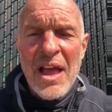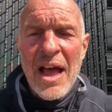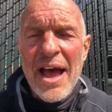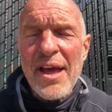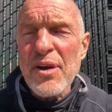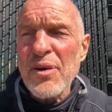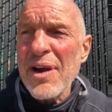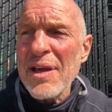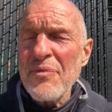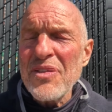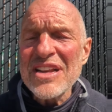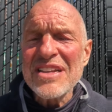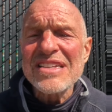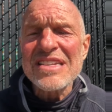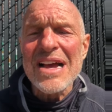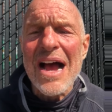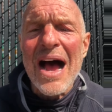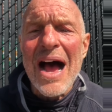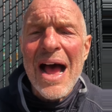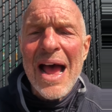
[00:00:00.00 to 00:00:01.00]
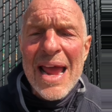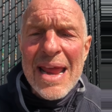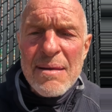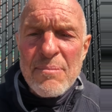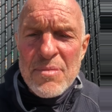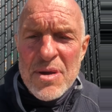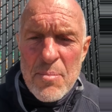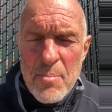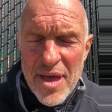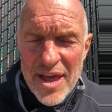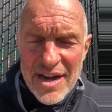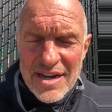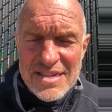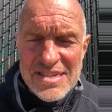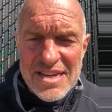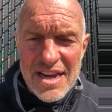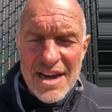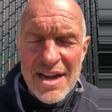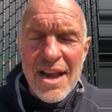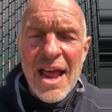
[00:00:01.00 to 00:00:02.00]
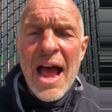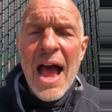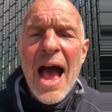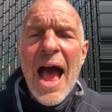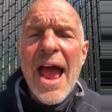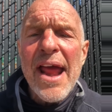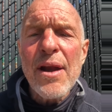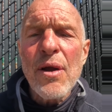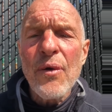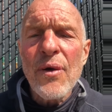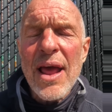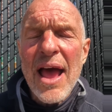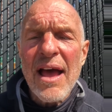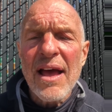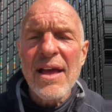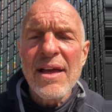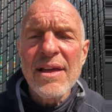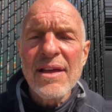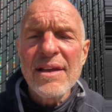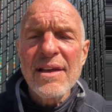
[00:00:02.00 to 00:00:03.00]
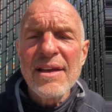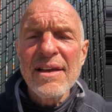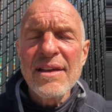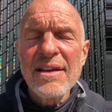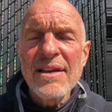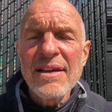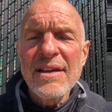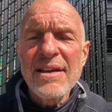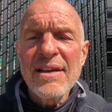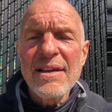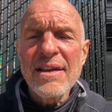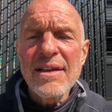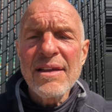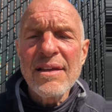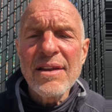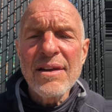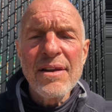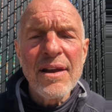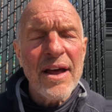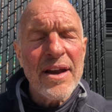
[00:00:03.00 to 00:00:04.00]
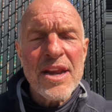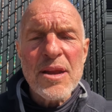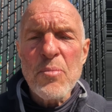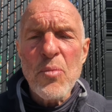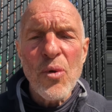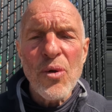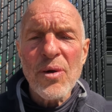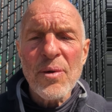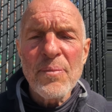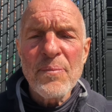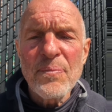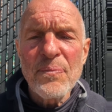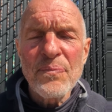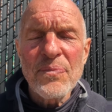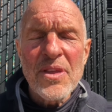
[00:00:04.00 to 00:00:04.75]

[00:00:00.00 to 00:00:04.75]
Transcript: I don't have the time to meditate. I don't have, not anymore.